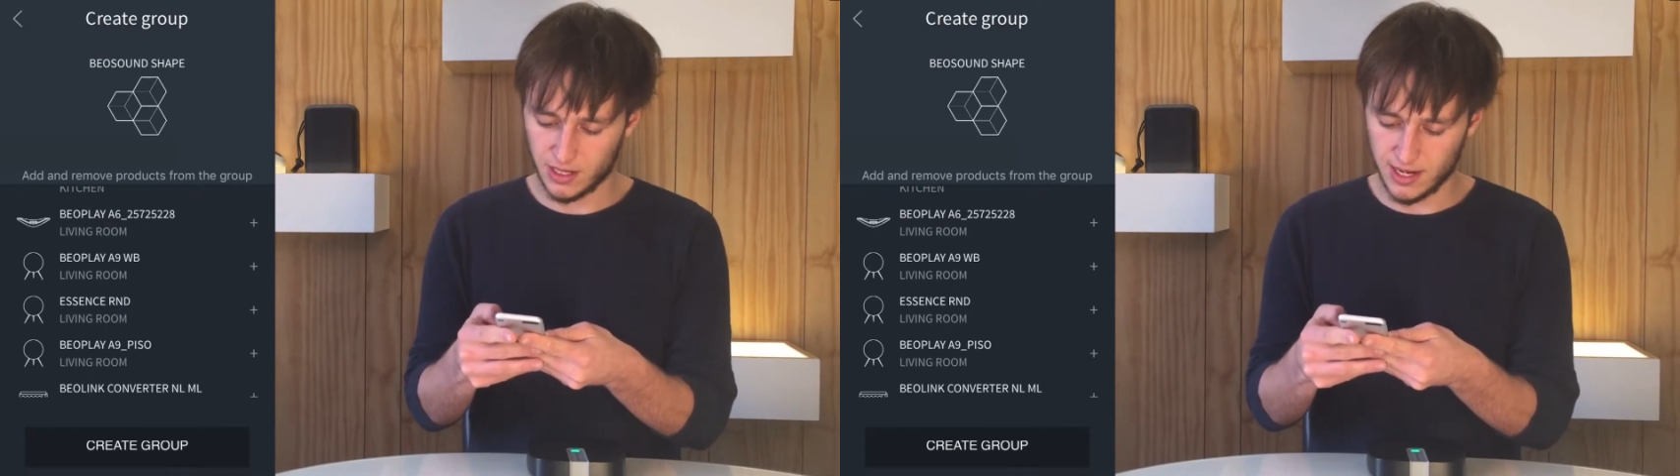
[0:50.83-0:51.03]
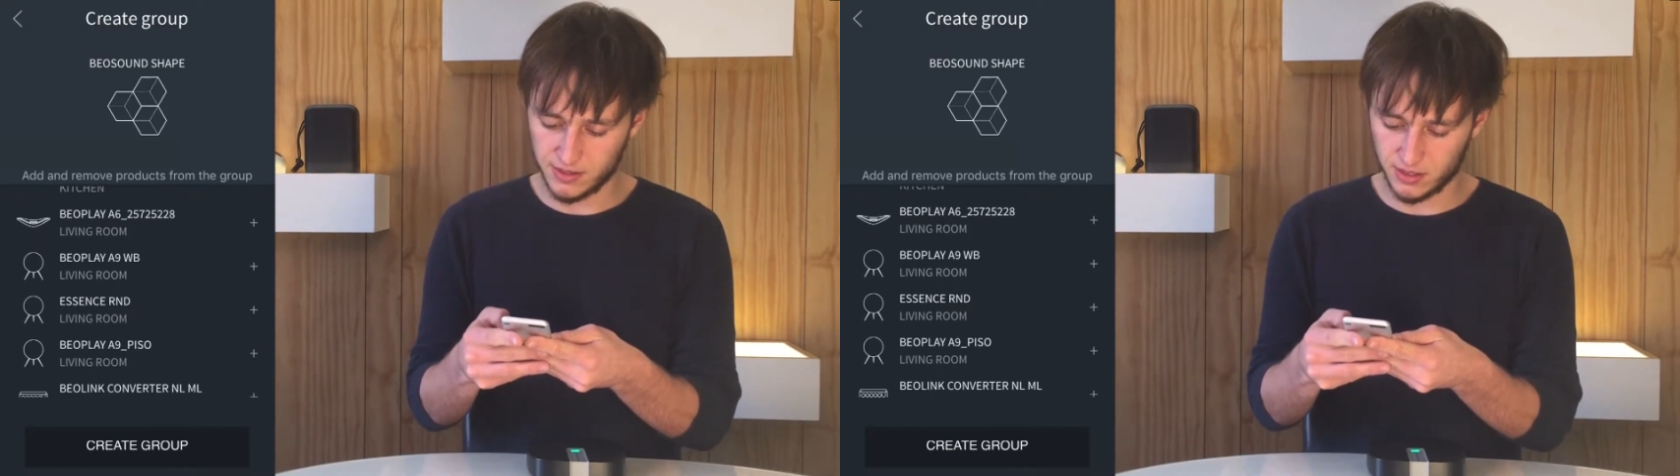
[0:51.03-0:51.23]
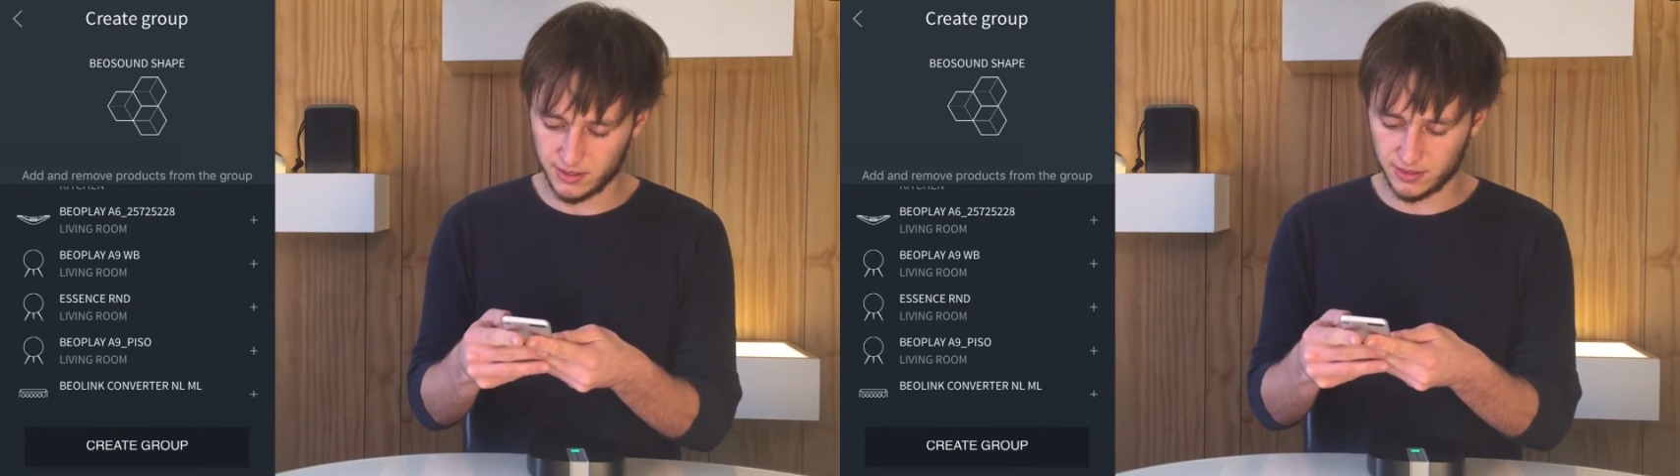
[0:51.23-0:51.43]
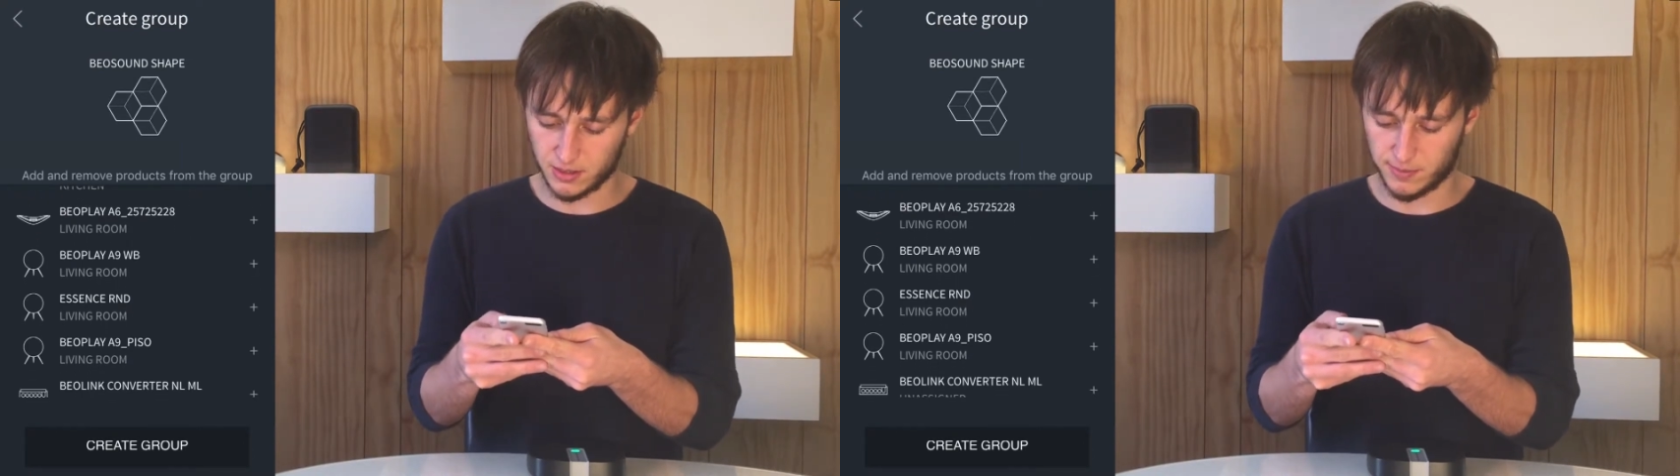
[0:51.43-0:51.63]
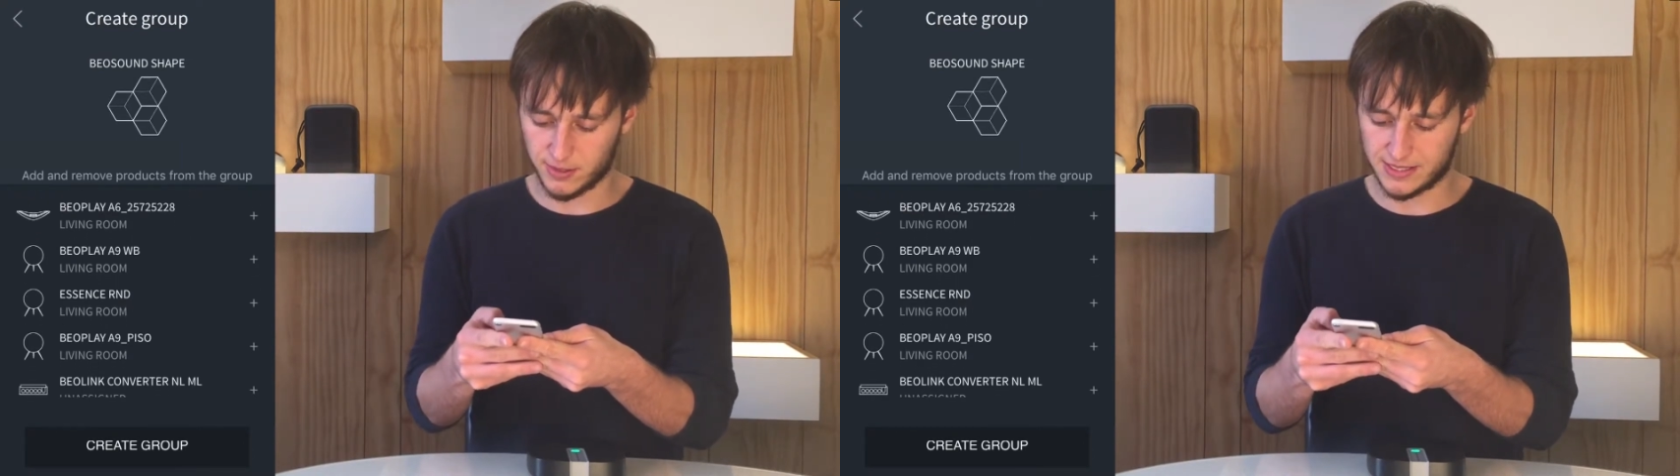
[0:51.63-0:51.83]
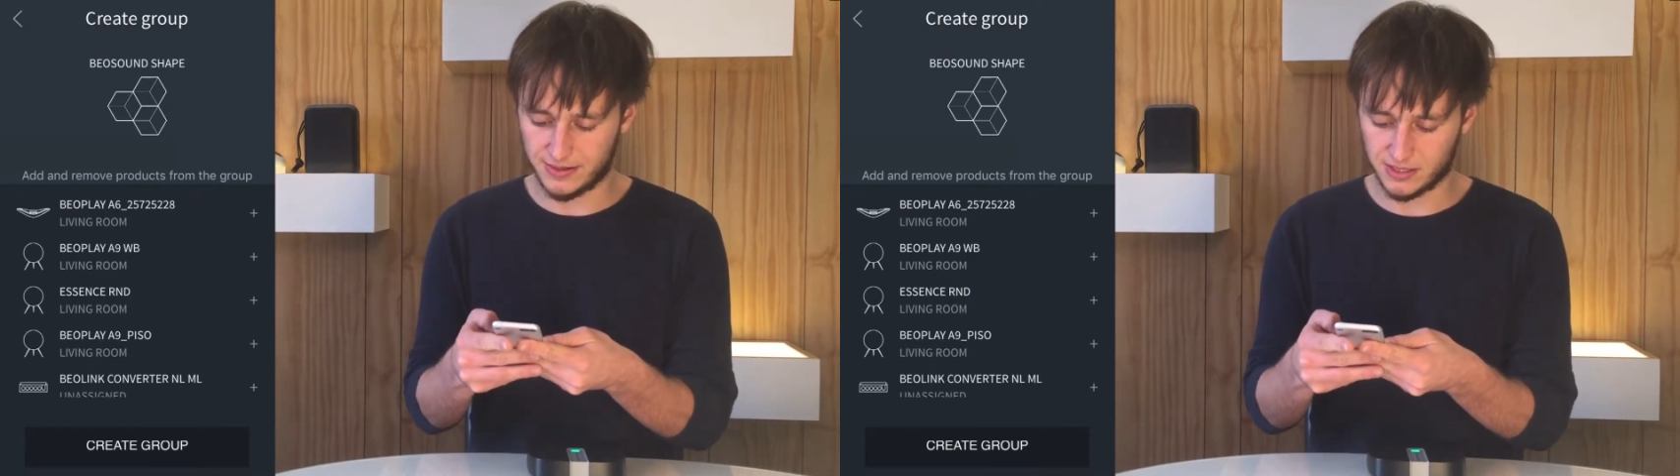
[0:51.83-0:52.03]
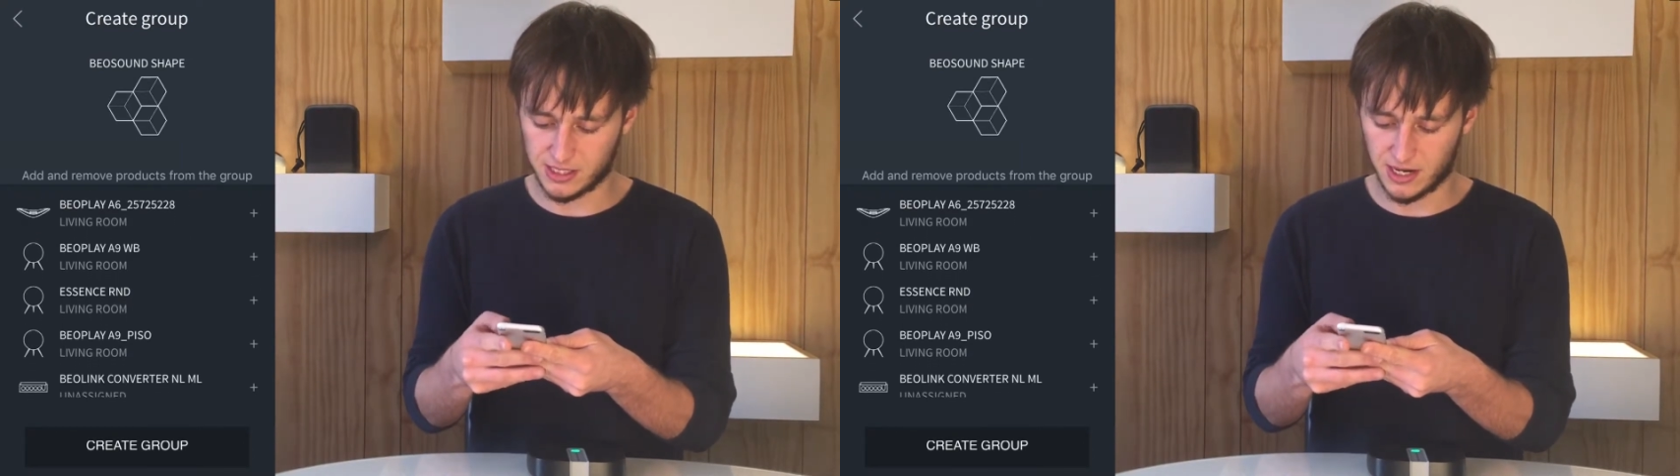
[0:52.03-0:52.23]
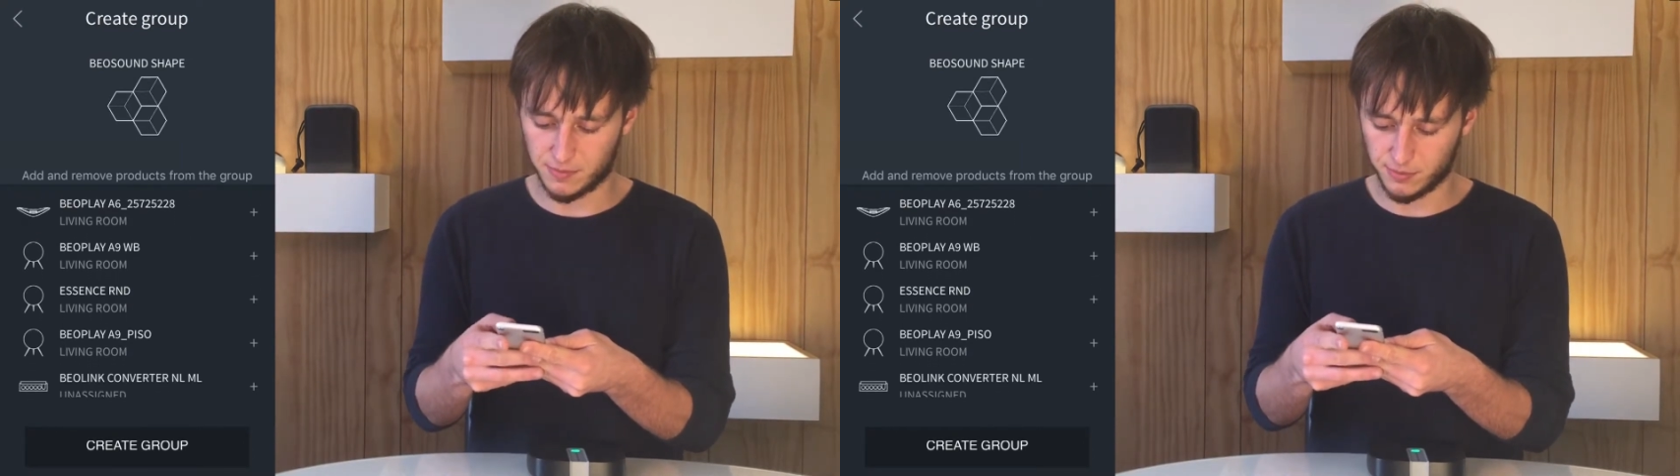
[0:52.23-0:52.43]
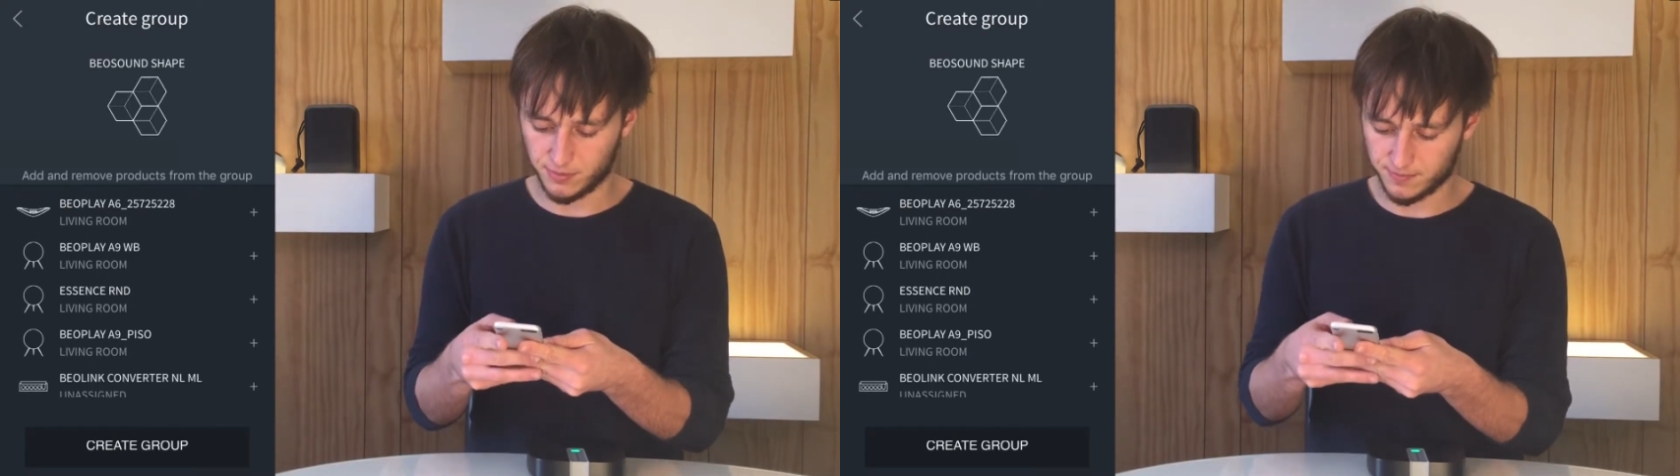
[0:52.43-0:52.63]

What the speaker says: under the BeoSound shape.